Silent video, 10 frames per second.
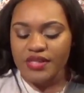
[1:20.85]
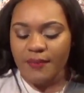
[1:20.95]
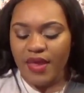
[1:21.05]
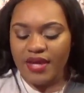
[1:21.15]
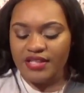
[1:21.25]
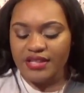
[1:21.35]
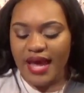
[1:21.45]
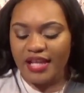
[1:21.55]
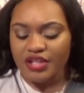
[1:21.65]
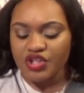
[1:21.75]
I'm not
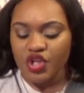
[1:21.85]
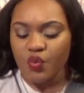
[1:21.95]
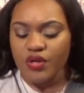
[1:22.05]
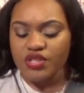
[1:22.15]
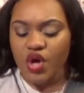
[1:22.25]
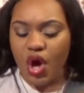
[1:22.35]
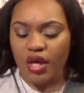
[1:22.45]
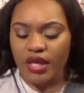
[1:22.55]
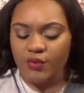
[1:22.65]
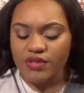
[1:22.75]
exactly sure what song
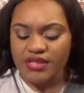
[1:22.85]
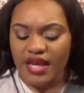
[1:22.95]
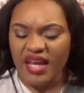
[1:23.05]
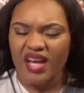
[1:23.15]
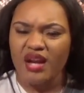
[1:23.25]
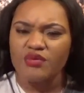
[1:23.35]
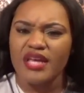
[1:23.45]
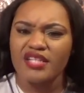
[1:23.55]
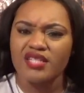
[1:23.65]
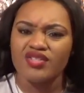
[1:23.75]
he was singing, and I was
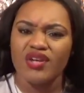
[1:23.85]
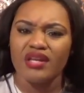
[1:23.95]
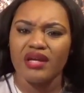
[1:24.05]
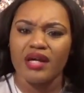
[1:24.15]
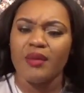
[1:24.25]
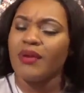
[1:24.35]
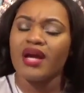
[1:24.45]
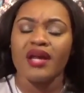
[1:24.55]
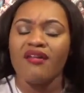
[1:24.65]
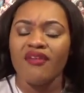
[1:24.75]
actually trying to look it up, but I
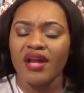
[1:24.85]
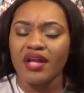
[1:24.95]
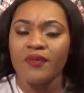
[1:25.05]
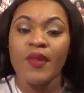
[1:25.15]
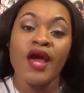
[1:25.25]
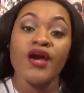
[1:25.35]
could not find it.